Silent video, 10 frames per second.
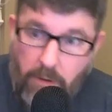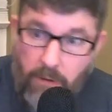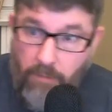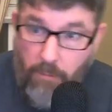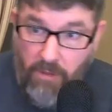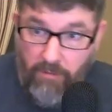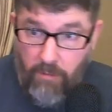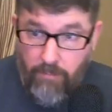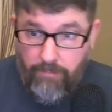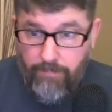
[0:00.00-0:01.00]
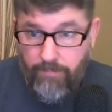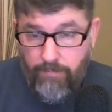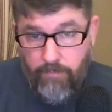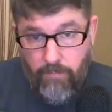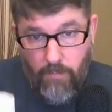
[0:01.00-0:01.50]
If you missed it,
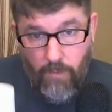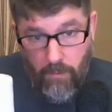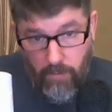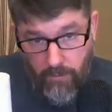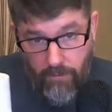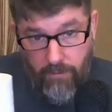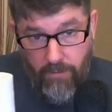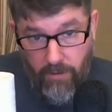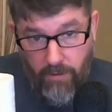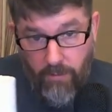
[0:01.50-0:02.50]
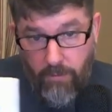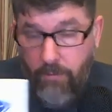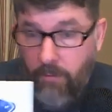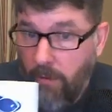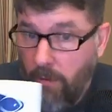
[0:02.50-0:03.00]

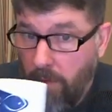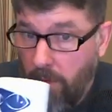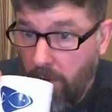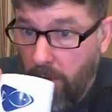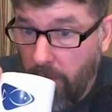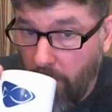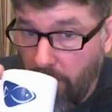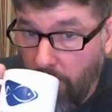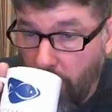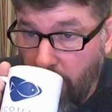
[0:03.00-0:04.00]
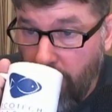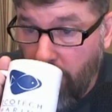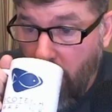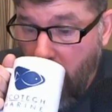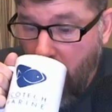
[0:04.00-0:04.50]
cheers to Richmond Reefer